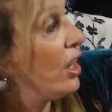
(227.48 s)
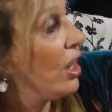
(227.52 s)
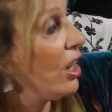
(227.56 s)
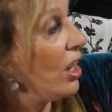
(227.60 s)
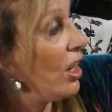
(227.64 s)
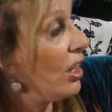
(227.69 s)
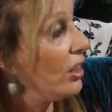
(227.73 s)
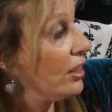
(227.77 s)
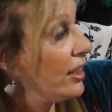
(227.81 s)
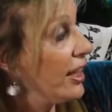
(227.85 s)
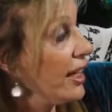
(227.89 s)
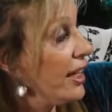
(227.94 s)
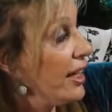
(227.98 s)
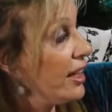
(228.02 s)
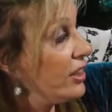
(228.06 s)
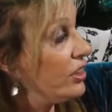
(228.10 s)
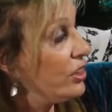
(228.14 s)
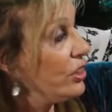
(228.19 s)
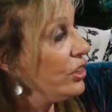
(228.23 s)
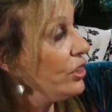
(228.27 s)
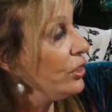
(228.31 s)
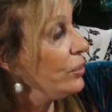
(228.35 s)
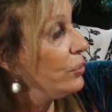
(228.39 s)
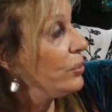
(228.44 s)
All I had to
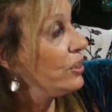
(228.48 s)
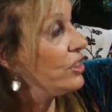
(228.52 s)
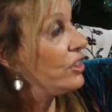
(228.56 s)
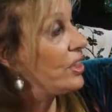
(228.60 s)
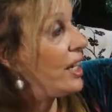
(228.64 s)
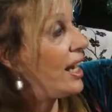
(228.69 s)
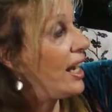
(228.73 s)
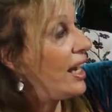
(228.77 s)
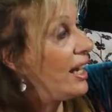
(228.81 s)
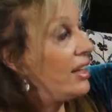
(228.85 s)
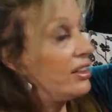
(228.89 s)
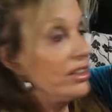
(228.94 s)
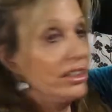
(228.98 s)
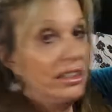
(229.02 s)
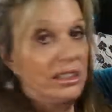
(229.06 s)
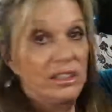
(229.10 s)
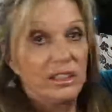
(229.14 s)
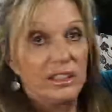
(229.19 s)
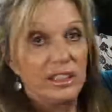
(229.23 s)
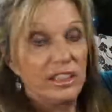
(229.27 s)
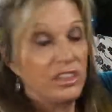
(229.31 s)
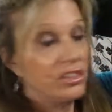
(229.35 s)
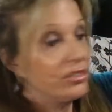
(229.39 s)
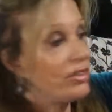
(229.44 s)
do was to add
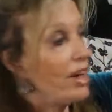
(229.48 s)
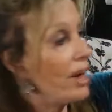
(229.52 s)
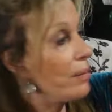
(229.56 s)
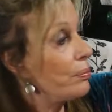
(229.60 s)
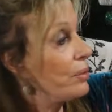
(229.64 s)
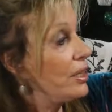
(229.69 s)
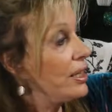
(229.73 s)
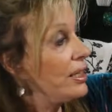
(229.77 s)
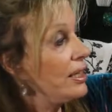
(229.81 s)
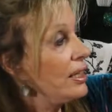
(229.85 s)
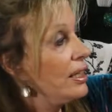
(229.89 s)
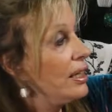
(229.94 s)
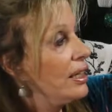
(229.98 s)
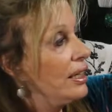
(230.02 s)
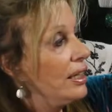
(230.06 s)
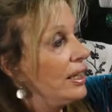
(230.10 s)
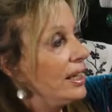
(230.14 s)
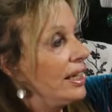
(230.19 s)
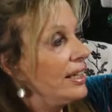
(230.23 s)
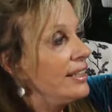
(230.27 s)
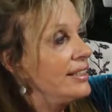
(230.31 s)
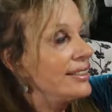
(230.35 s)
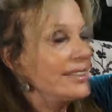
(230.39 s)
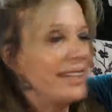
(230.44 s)
this fabric.
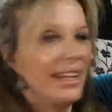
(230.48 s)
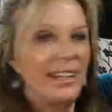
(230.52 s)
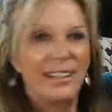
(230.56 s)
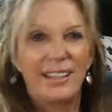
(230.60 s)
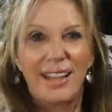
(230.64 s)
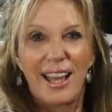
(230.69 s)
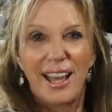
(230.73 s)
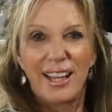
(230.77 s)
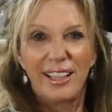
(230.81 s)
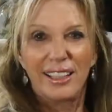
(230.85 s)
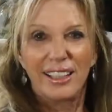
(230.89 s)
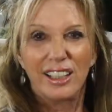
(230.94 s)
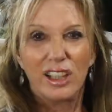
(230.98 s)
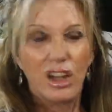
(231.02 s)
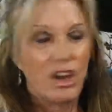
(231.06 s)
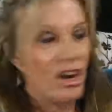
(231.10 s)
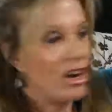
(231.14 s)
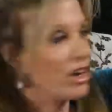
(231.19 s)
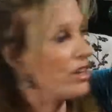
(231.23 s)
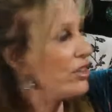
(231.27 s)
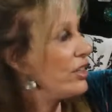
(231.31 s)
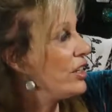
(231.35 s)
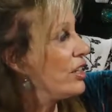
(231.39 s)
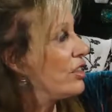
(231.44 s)
I decided to add a little
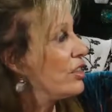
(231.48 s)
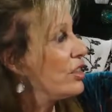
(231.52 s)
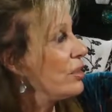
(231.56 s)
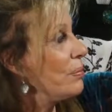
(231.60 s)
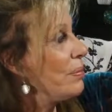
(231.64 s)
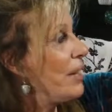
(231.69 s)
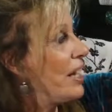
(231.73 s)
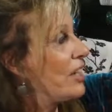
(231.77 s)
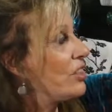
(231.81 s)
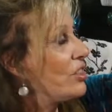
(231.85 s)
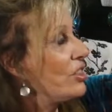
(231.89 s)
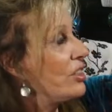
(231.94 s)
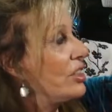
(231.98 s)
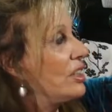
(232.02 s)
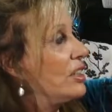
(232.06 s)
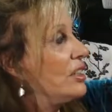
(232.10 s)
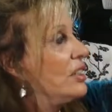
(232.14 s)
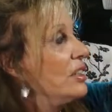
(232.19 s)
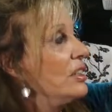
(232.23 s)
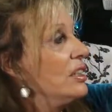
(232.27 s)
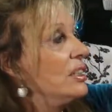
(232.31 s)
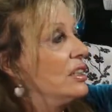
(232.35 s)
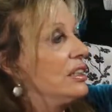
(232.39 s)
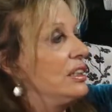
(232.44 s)
heart there to match the
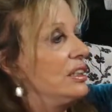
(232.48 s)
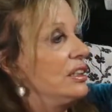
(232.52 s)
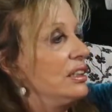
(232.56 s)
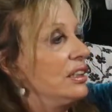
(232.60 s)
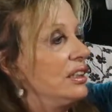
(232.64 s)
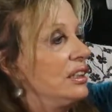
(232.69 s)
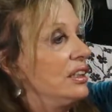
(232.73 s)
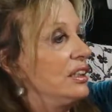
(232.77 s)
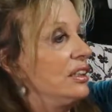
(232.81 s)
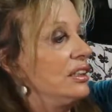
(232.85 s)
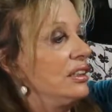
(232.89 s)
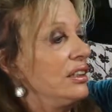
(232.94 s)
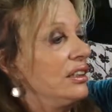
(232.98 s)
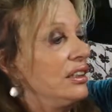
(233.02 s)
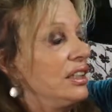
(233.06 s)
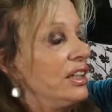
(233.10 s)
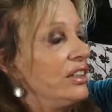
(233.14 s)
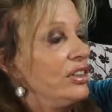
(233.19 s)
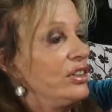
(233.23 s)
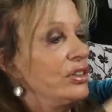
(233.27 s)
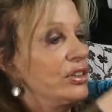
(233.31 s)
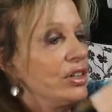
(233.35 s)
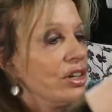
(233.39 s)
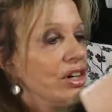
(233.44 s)

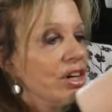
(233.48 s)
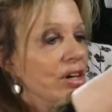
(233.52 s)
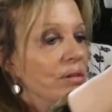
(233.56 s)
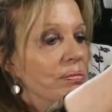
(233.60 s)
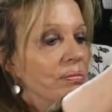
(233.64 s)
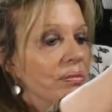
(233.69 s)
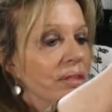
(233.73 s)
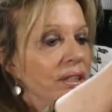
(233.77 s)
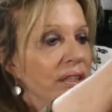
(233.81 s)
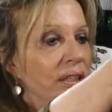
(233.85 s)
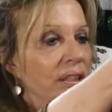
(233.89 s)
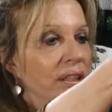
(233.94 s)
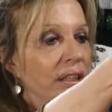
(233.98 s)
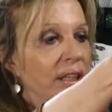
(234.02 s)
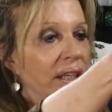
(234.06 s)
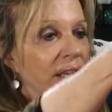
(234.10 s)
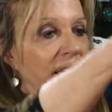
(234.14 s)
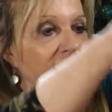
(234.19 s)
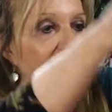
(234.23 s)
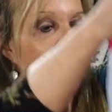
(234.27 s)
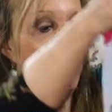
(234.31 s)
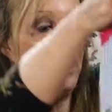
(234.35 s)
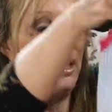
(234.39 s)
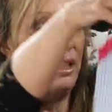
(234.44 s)
underarm,
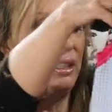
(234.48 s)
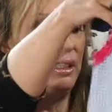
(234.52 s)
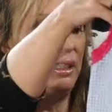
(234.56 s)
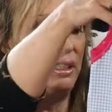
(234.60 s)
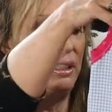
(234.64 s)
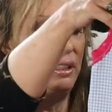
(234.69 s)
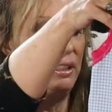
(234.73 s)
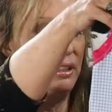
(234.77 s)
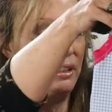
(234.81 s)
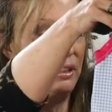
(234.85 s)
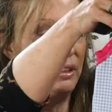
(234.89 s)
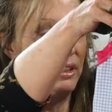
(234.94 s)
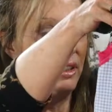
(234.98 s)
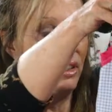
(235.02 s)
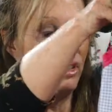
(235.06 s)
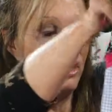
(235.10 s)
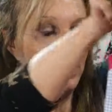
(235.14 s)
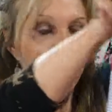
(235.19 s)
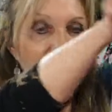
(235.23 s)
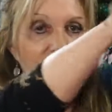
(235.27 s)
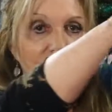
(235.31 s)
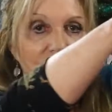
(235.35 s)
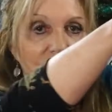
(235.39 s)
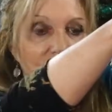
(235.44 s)
and there you
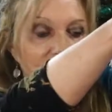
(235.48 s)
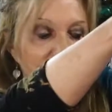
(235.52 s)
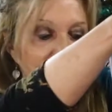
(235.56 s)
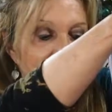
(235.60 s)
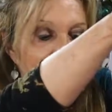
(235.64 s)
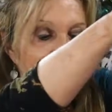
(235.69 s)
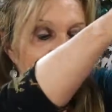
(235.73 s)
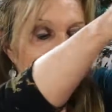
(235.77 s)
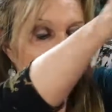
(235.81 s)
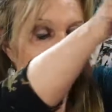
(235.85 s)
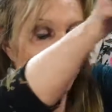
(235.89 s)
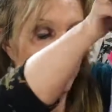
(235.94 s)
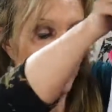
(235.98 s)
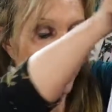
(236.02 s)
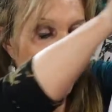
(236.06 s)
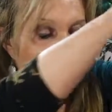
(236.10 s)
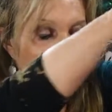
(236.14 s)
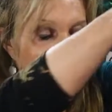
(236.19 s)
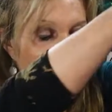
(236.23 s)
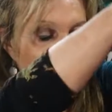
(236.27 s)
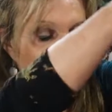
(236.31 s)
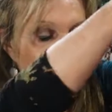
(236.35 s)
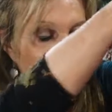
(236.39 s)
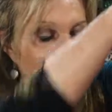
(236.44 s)
go.
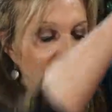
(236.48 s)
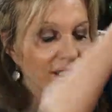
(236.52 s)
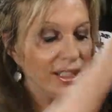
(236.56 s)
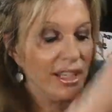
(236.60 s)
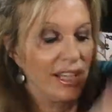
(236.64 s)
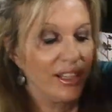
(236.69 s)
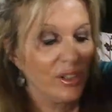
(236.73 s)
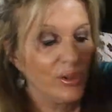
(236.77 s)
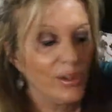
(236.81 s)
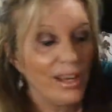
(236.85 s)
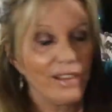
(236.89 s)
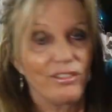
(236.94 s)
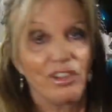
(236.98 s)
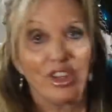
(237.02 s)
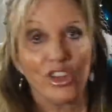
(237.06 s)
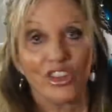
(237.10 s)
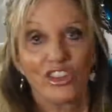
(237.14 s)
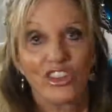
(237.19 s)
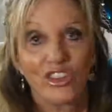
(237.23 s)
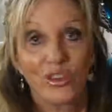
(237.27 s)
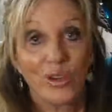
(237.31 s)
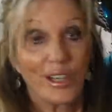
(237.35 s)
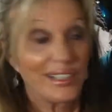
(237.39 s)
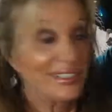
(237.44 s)
Okay, as you can see, I don't have all
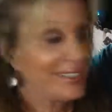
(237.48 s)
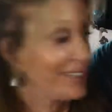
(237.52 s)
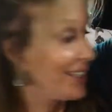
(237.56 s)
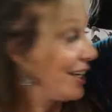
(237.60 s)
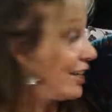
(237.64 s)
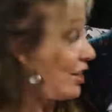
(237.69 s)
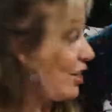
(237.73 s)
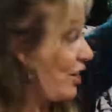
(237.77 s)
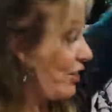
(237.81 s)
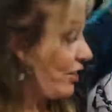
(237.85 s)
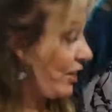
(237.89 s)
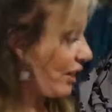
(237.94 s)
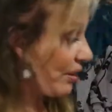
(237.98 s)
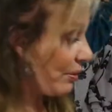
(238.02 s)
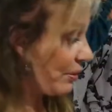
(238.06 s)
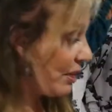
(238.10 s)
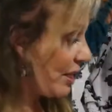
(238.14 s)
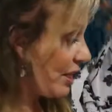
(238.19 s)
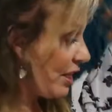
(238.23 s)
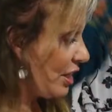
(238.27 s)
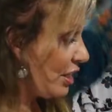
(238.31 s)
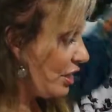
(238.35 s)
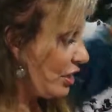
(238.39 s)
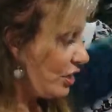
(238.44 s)
the threads cut on there.
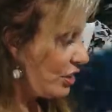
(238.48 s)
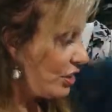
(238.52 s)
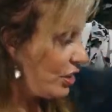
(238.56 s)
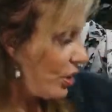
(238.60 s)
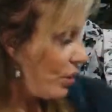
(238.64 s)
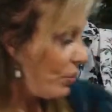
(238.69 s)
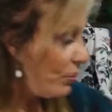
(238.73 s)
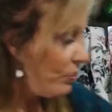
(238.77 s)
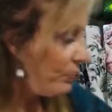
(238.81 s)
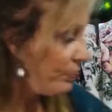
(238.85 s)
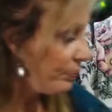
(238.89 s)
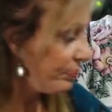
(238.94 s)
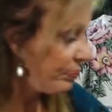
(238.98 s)
So